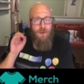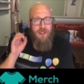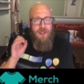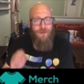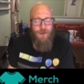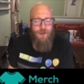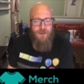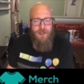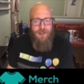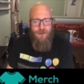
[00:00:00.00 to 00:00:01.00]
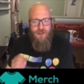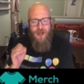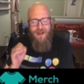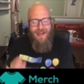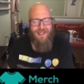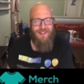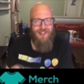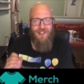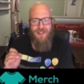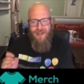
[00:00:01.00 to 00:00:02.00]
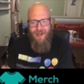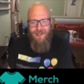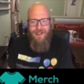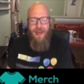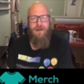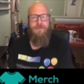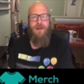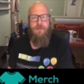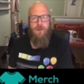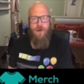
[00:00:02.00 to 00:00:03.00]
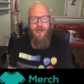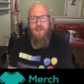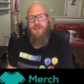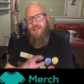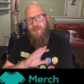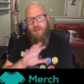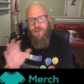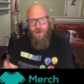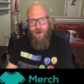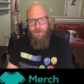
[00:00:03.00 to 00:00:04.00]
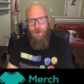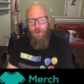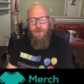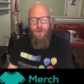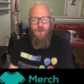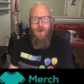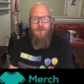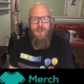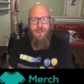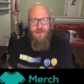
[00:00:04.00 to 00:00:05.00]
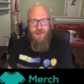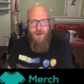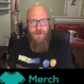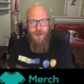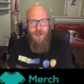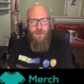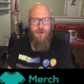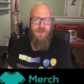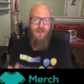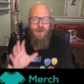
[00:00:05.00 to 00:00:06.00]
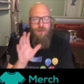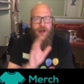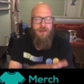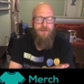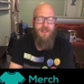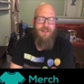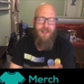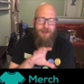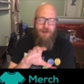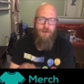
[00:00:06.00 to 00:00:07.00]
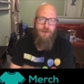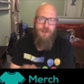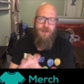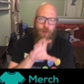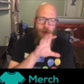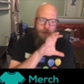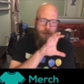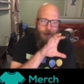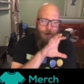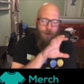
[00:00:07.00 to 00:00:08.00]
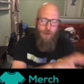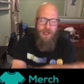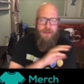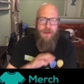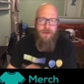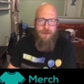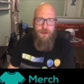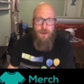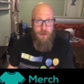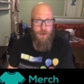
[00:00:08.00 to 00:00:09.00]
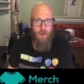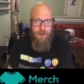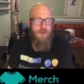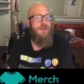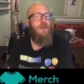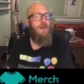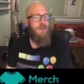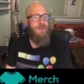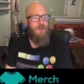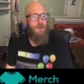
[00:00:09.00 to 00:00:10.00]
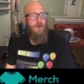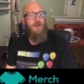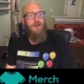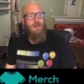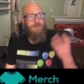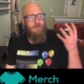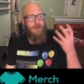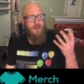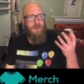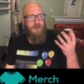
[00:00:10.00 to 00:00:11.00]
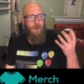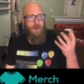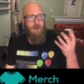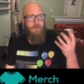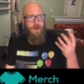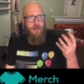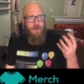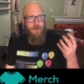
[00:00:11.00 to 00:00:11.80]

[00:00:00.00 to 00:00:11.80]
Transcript: keywords being used on Etsy and Cafe Press. It's going to scrape both those websites looking for keywords that are relevant and used along with unicorns. So let's see what we can find.